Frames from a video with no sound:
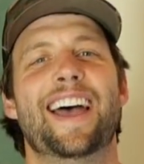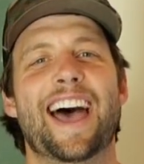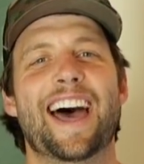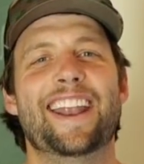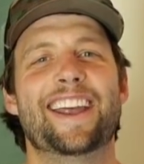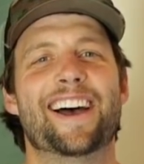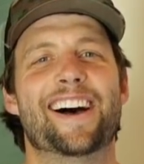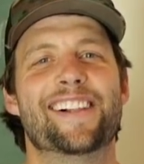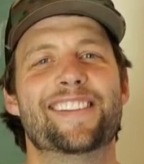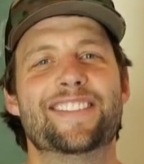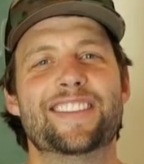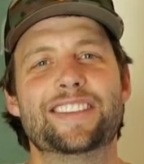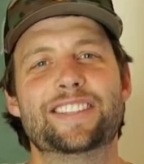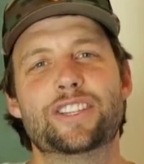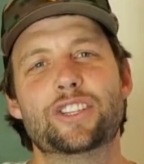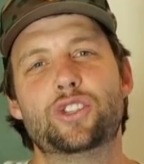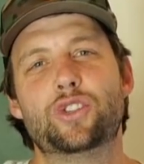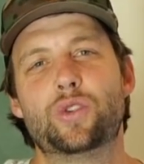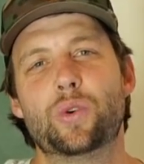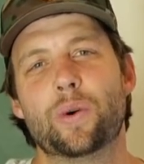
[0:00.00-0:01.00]
Howdy y'all, this
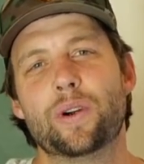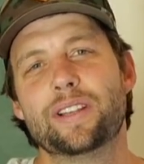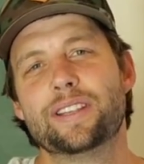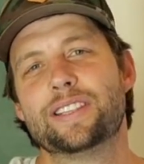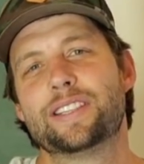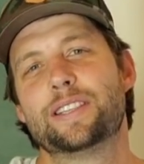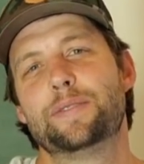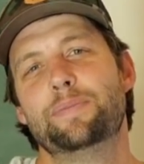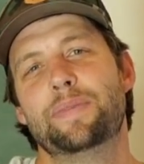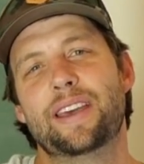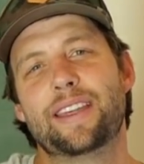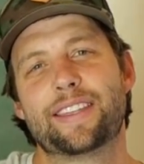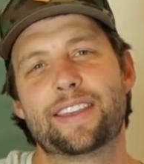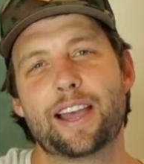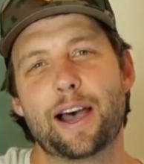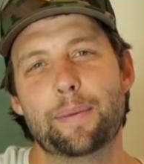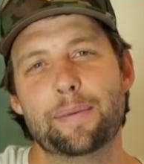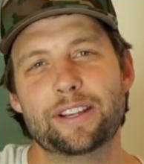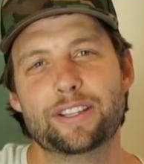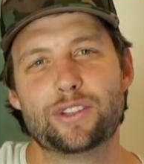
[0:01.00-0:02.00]
is Jordan Smith
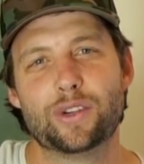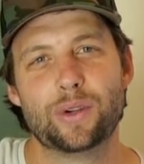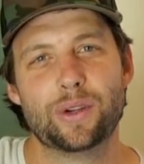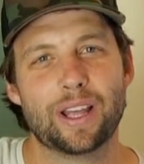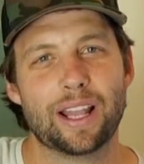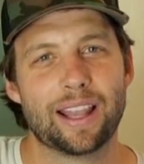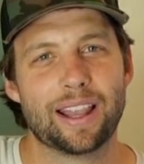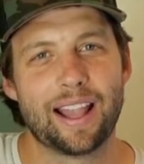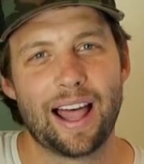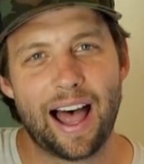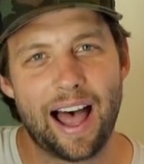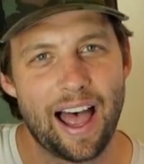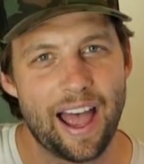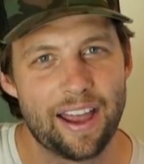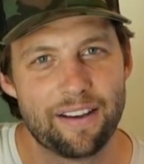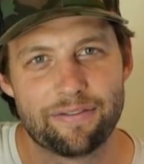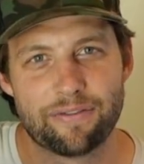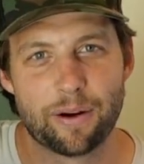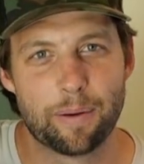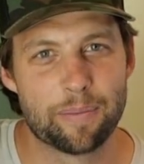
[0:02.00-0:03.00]
coming to you
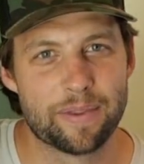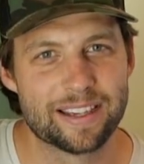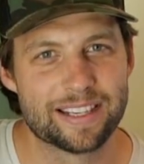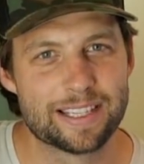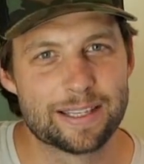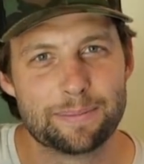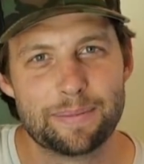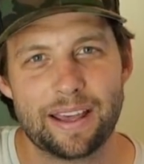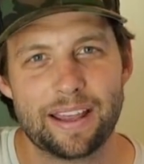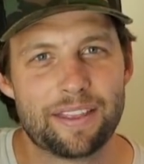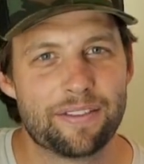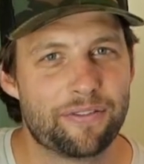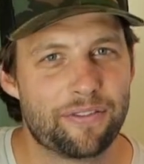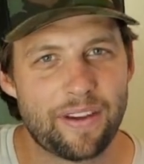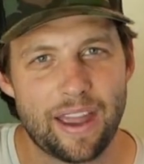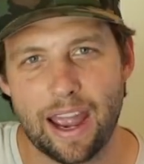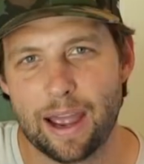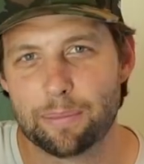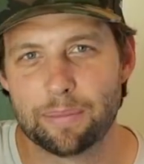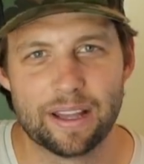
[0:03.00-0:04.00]
live from the Smith
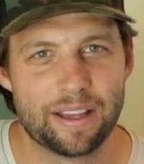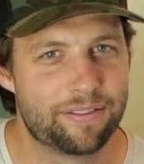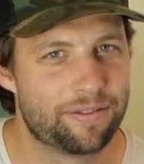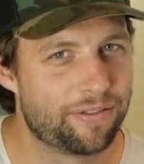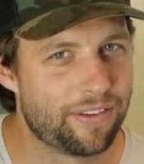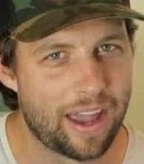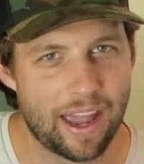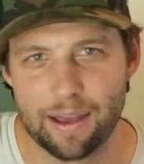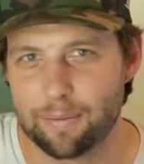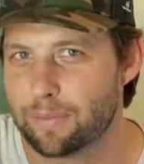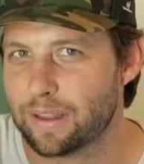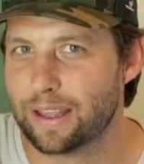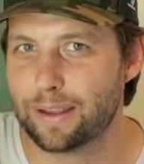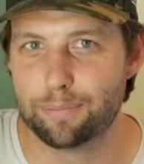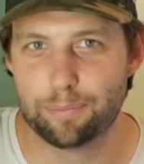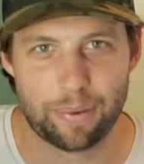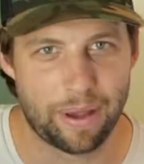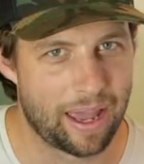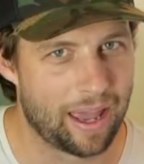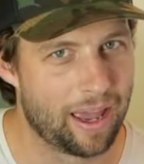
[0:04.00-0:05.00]
Family
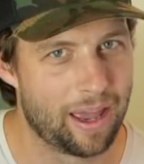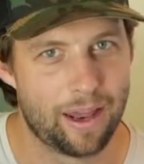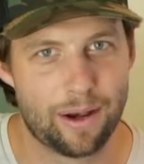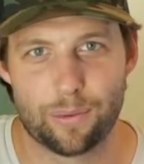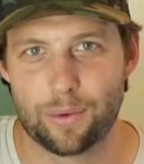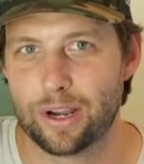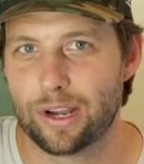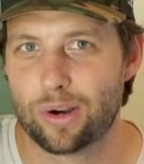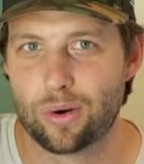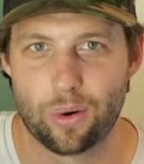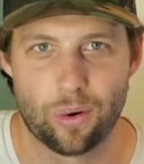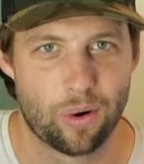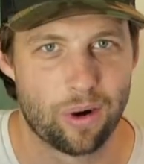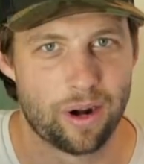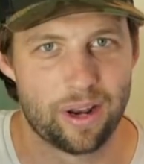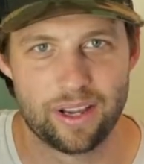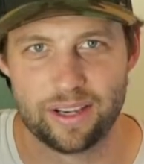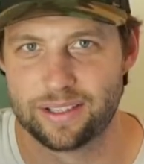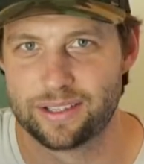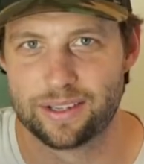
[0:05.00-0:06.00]
Band
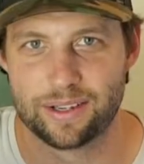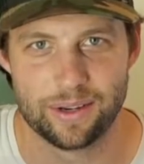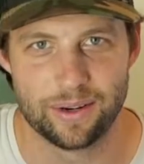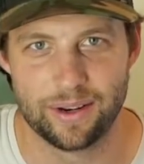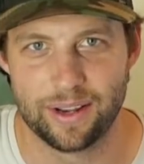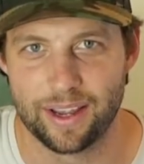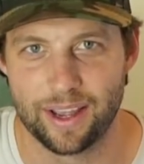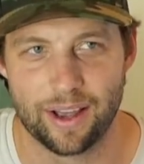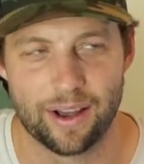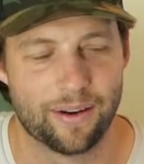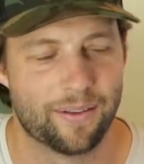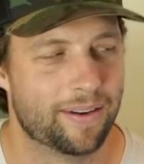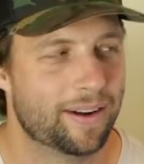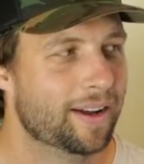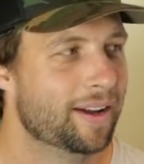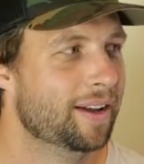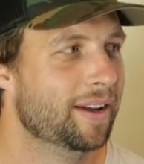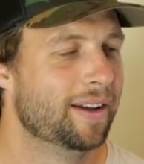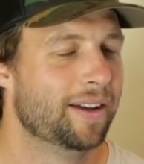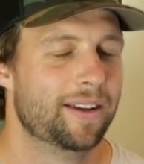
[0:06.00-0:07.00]
recording studio.
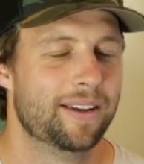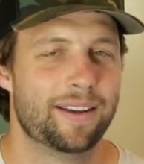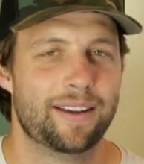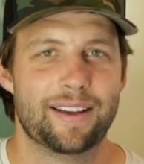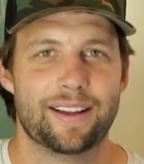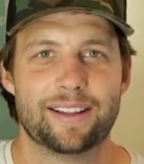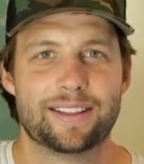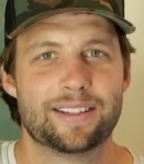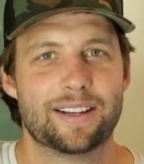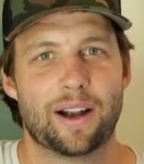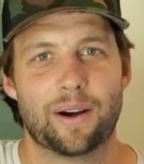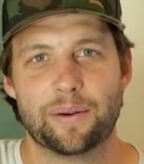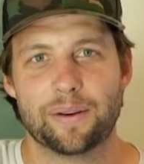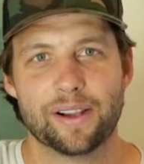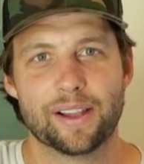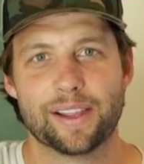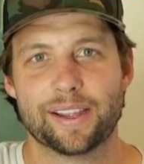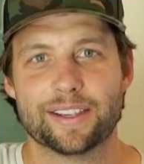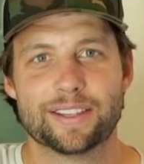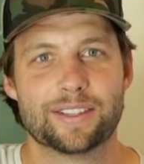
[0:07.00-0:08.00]
It's not
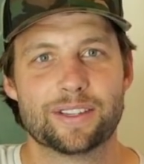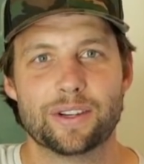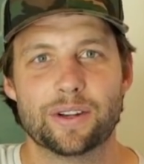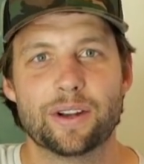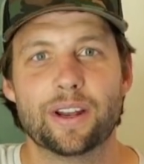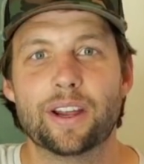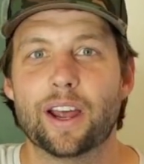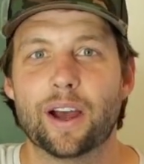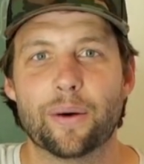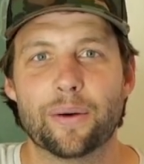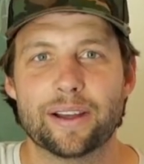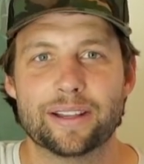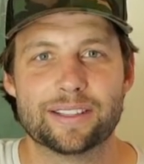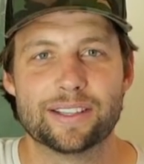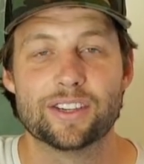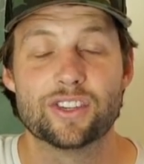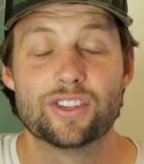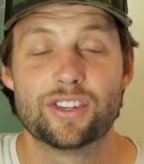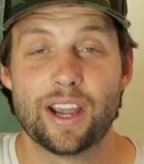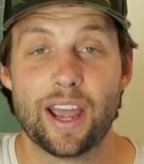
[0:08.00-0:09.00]
really a studio, it's
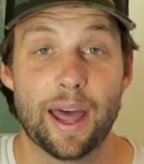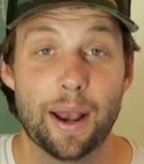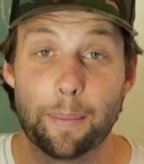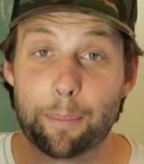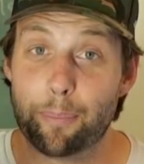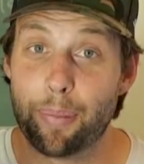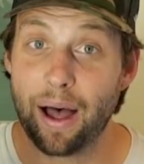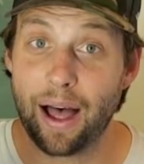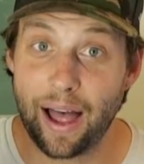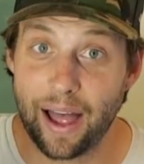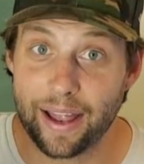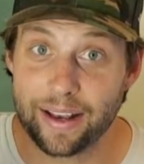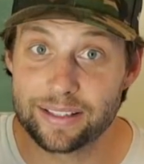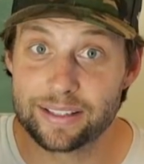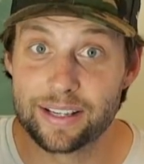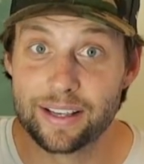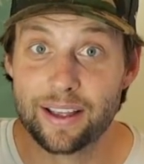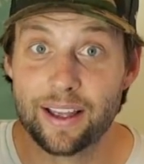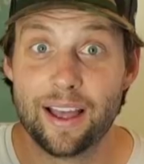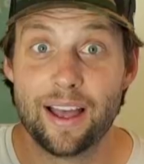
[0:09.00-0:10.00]
a shed, but